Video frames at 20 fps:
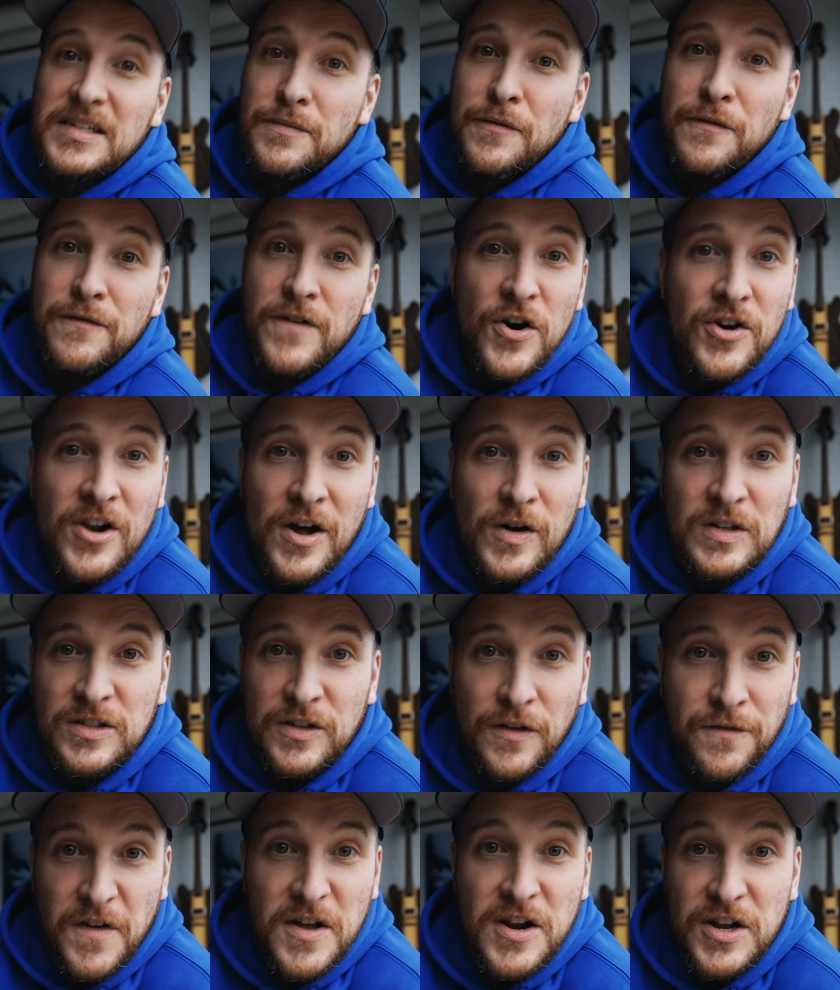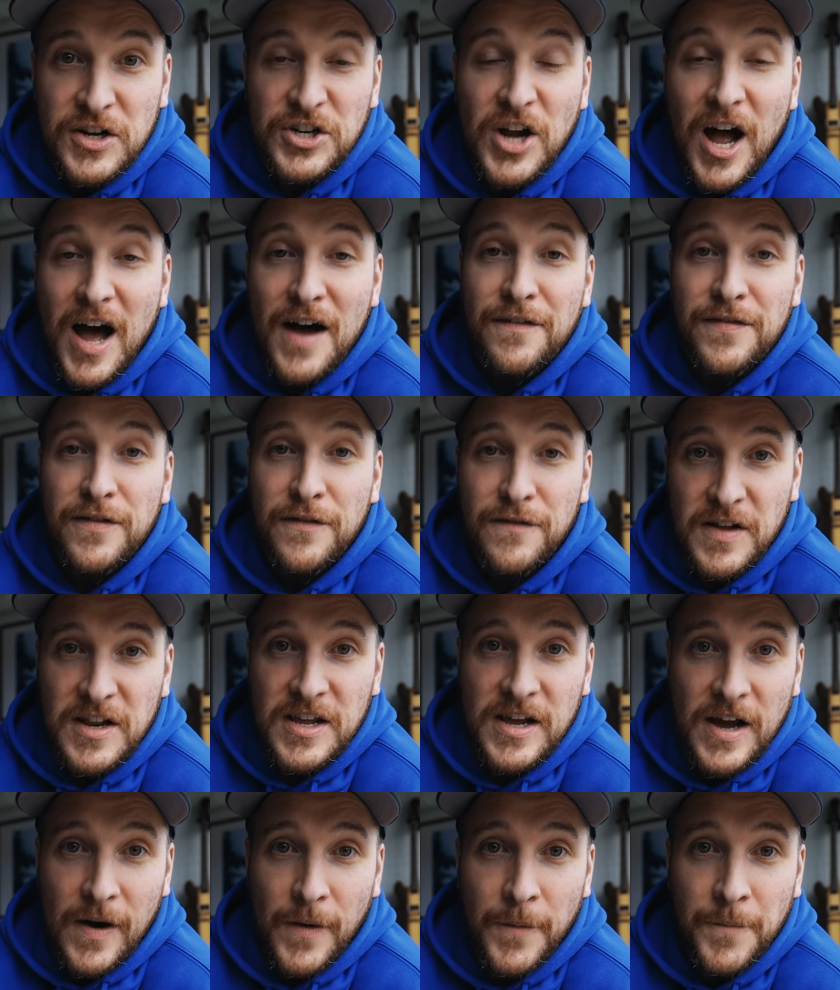some photos to finish off the
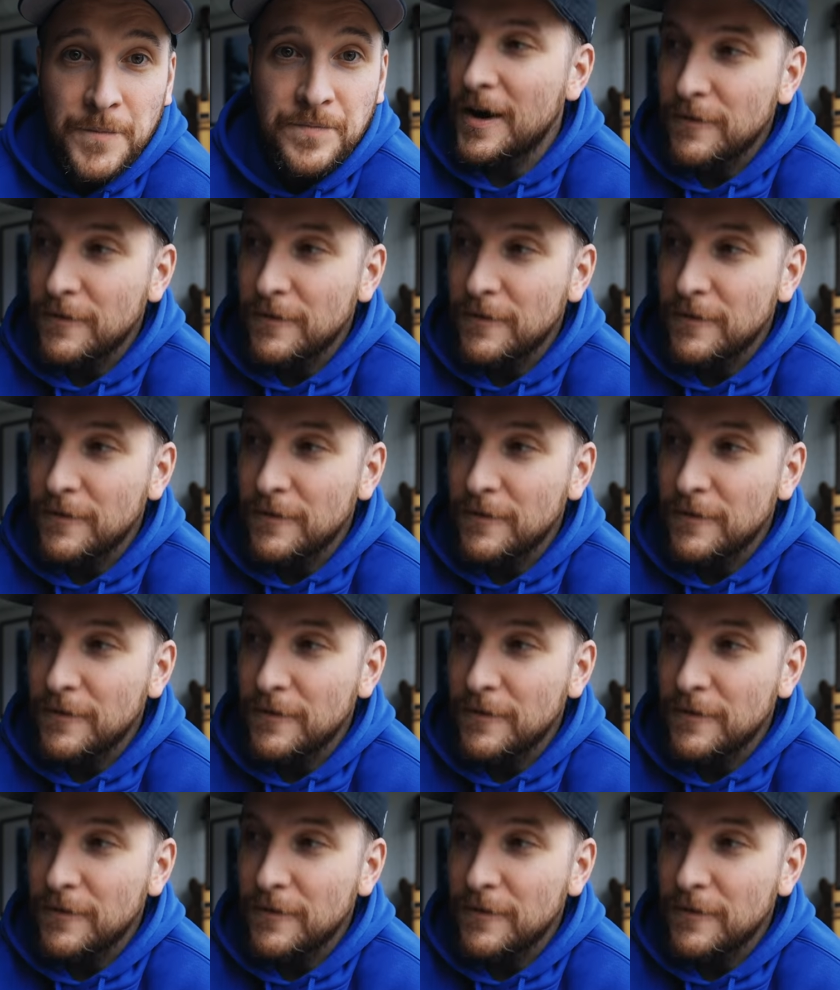video.